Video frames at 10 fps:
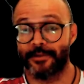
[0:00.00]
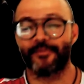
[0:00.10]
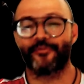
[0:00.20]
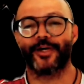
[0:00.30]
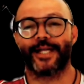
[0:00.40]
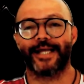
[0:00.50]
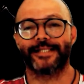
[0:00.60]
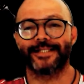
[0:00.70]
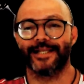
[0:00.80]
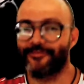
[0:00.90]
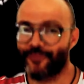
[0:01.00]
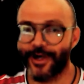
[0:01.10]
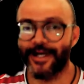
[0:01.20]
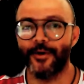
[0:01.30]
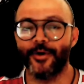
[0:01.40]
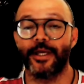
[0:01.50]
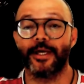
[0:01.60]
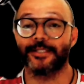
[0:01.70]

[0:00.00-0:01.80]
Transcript: But before that, if you are new here,